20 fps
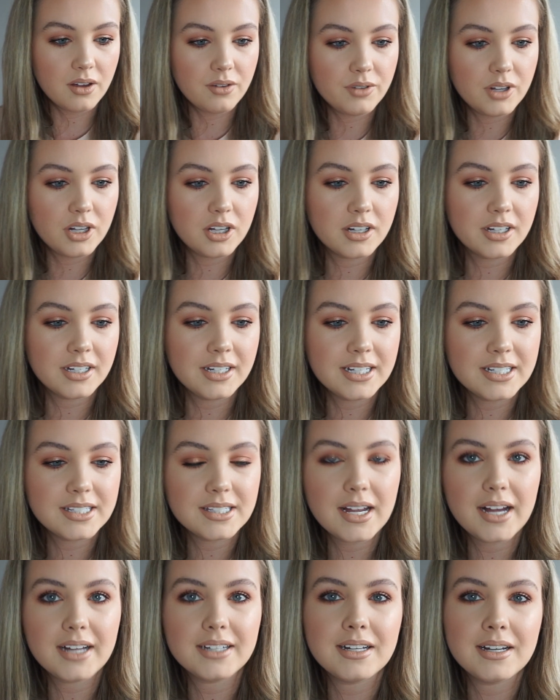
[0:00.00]
Like I need to
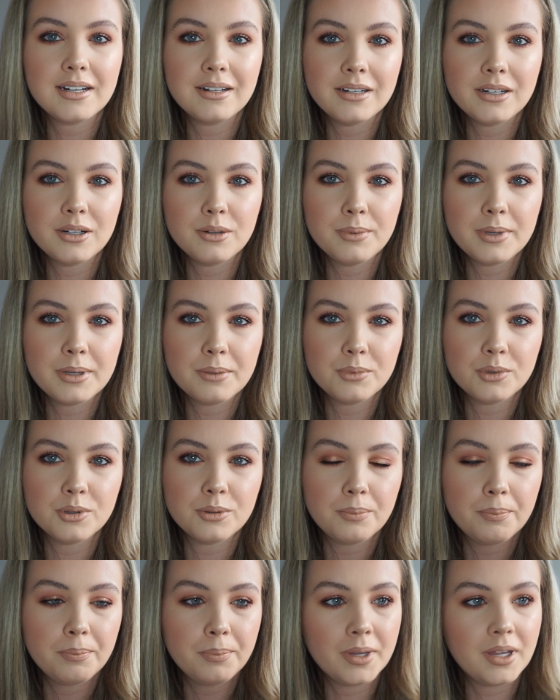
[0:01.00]
add a little bit
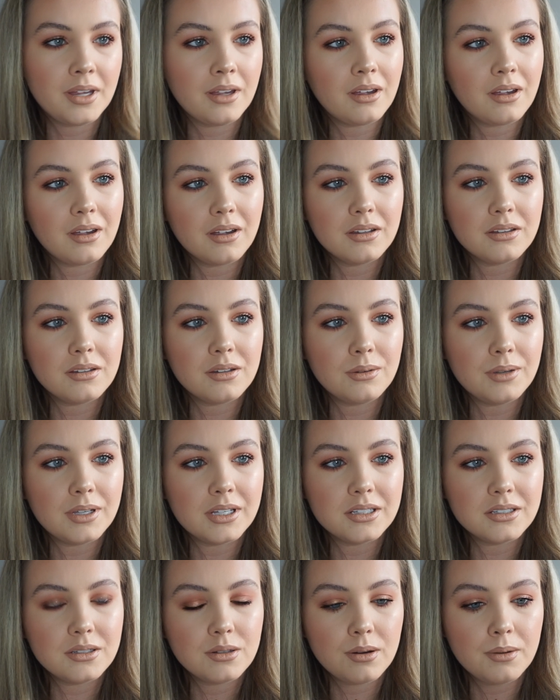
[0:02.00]
more pink to
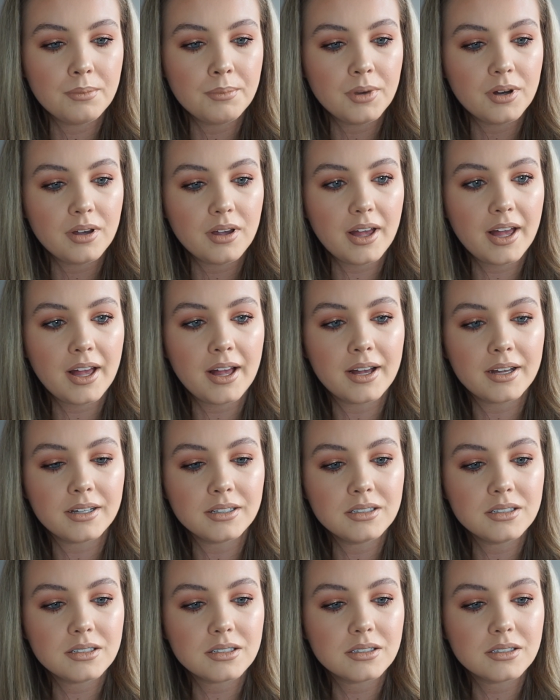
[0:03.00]
it, so I might add